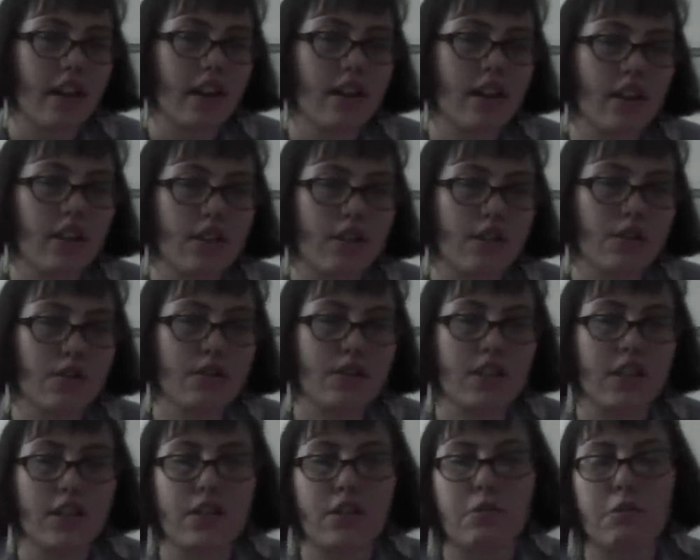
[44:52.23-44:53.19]
an
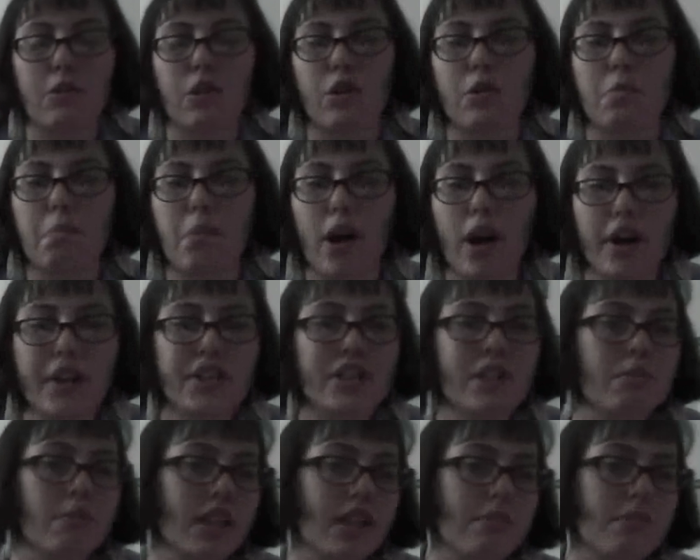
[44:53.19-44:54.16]
enthusiast could
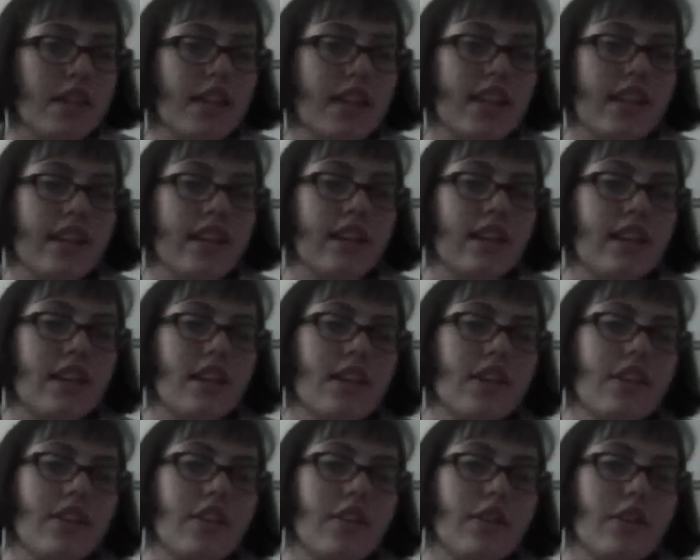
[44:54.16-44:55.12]
possibly be
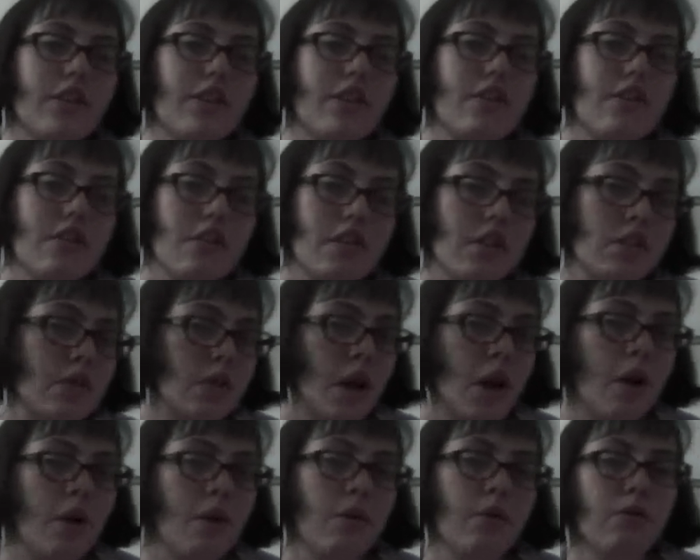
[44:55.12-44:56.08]
the
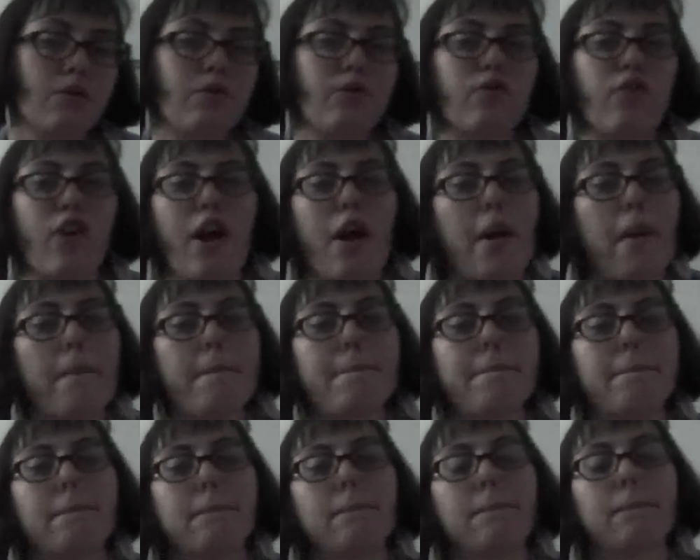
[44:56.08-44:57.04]
Toad
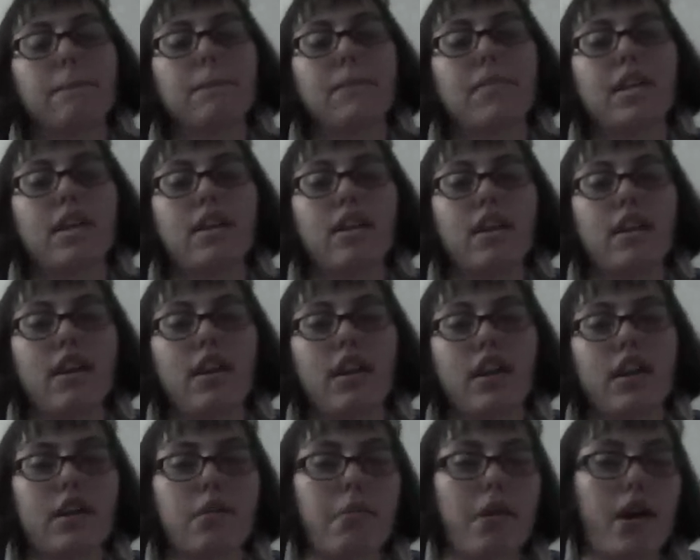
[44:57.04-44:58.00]
from
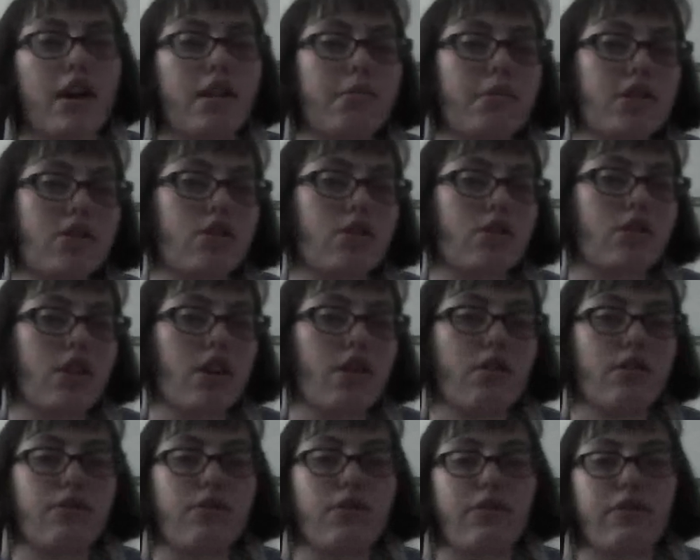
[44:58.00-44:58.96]
Ichabod and Mr.
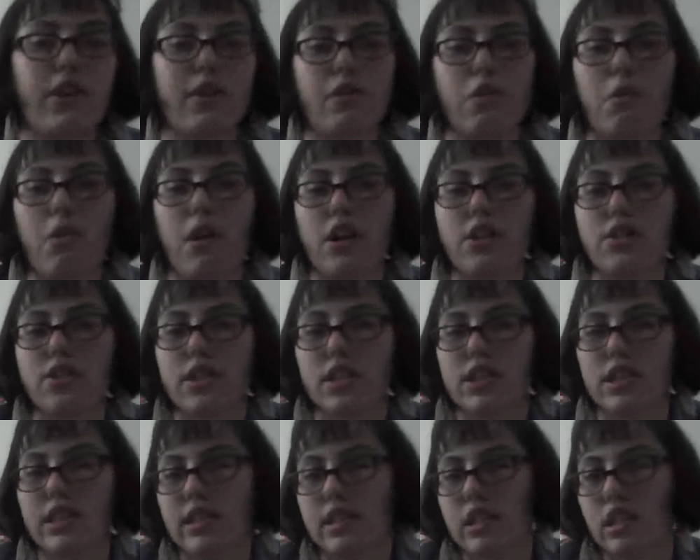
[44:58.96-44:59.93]
Toad, if you've ever watched the
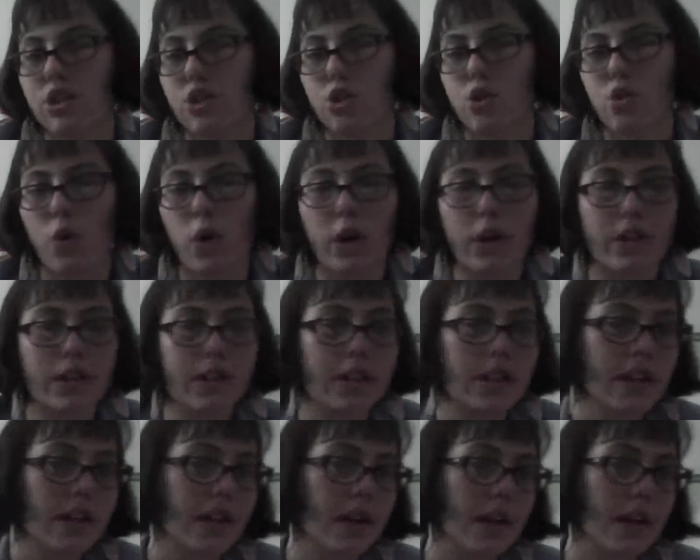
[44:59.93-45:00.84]
Disney short.